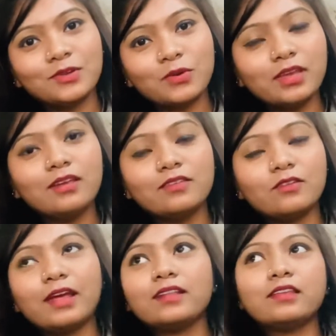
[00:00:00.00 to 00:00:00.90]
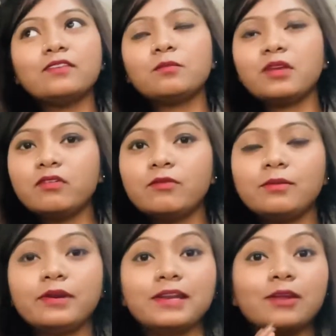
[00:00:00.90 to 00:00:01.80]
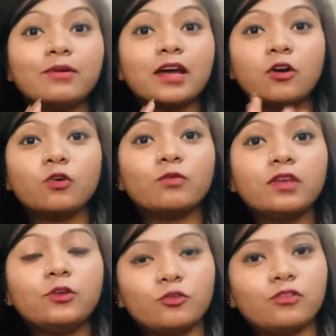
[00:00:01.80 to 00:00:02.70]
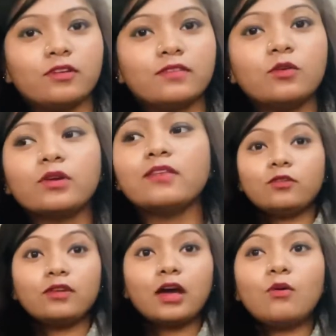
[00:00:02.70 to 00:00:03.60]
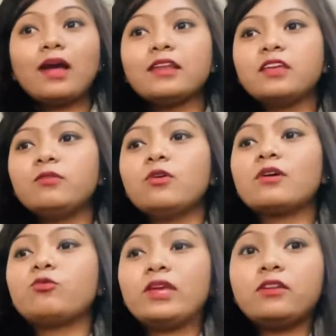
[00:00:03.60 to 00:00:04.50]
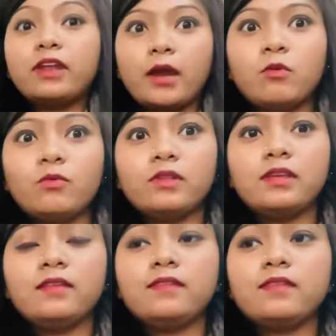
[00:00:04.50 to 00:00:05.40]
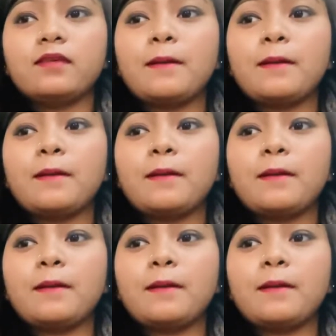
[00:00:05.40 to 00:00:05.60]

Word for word: Okay, so like this, the baby will be delivered out of the uterus. Okay, so now I'll give you a quick demo for this.